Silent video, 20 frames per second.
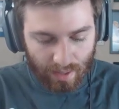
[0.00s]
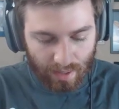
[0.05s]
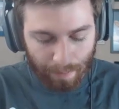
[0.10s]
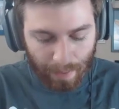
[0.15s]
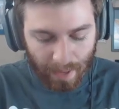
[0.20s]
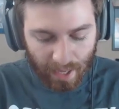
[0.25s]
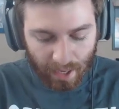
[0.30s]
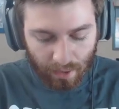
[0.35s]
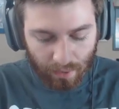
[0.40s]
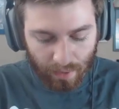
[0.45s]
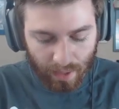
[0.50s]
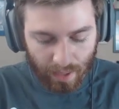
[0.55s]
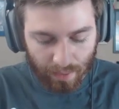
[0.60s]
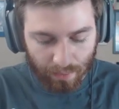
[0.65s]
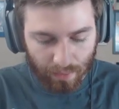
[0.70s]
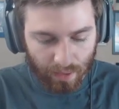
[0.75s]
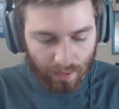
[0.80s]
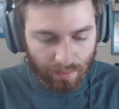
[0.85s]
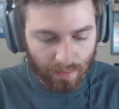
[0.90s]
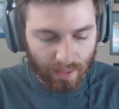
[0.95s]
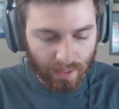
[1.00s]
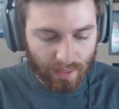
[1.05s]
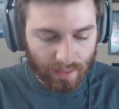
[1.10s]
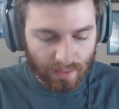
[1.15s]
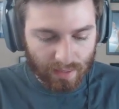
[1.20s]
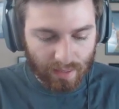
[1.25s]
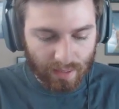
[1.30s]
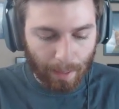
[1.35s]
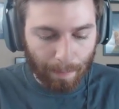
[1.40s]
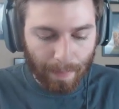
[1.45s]
the Battle Ram with me,
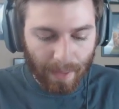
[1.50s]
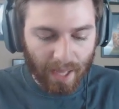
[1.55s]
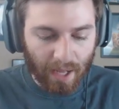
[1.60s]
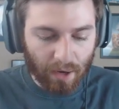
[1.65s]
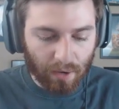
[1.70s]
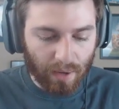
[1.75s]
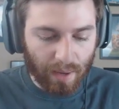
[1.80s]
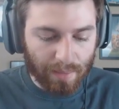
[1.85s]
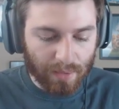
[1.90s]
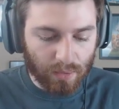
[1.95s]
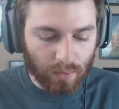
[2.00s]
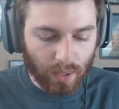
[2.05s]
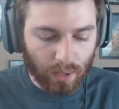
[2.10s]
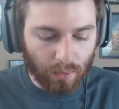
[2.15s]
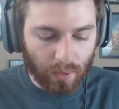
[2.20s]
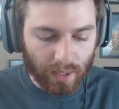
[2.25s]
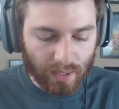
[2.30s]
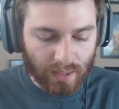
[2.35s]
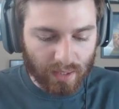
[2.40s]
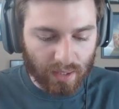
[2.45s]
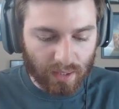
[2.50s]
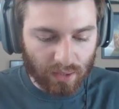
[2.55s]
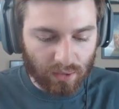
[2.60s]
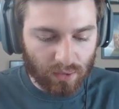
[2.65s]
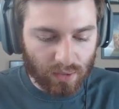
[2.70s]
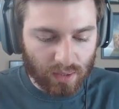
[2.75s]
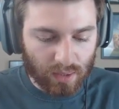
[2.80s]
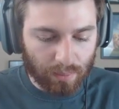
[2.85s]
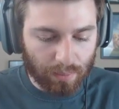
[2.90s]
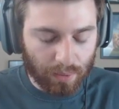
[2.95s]
because the Battle Ram is what I want to
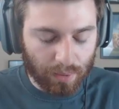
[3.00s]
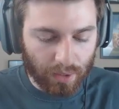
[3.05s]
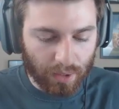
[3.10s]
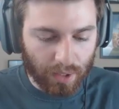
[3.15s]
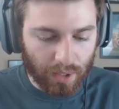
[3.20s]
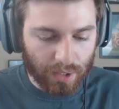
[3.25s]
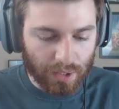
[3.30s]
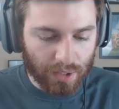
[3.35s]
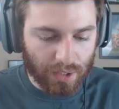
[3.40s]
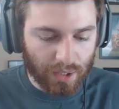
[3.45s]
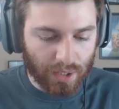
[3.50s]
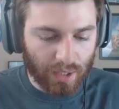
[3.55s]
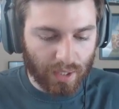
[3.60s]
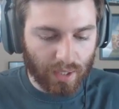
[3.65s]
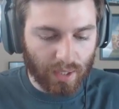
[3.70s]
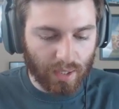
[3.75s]
use to push.